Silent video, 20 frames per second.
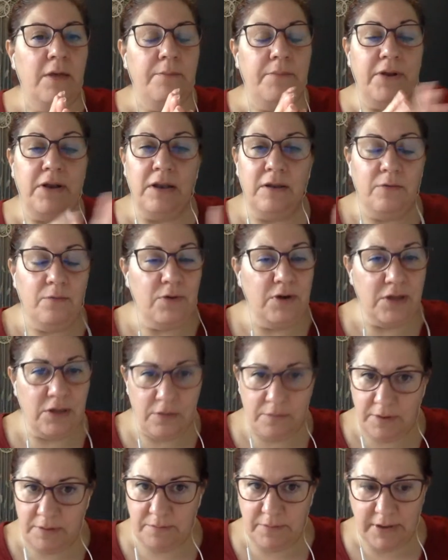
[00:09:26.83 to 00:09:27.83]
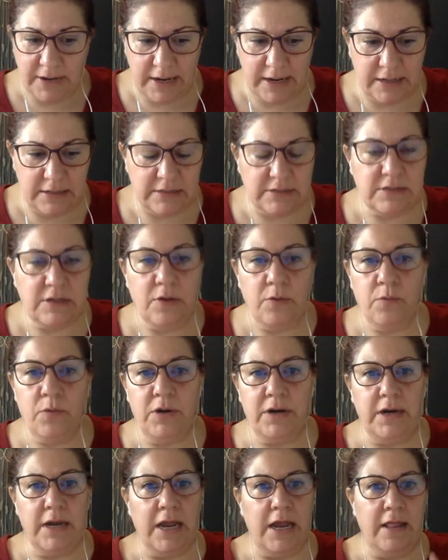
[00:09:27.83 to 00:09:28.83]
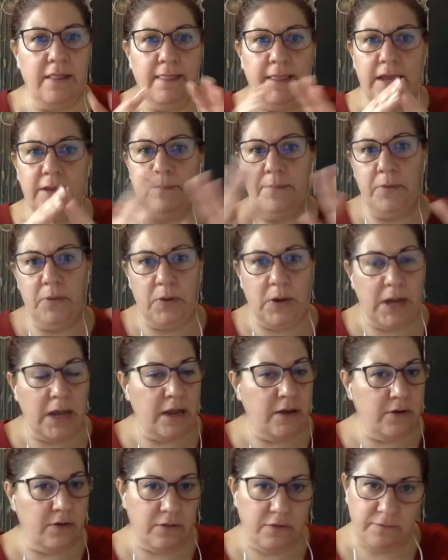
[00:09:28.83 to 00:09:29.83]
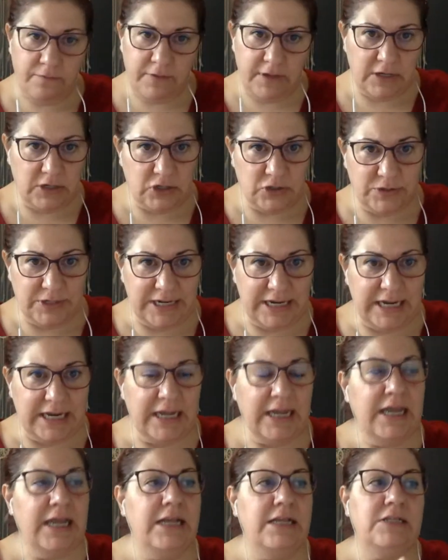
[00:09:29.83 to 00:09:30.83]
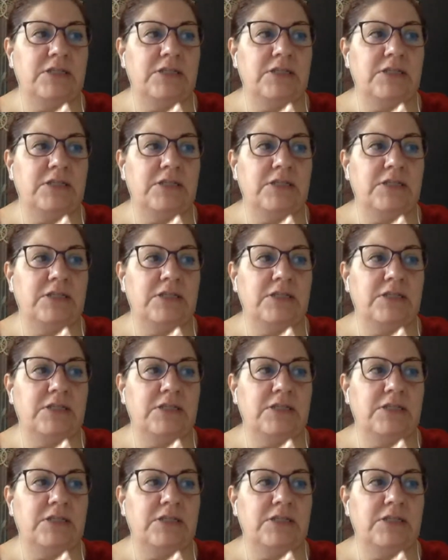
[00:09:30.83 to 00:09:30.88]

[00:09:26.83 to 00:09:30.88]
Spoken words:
but we're human beings. We're not like Buddha under the fig tree.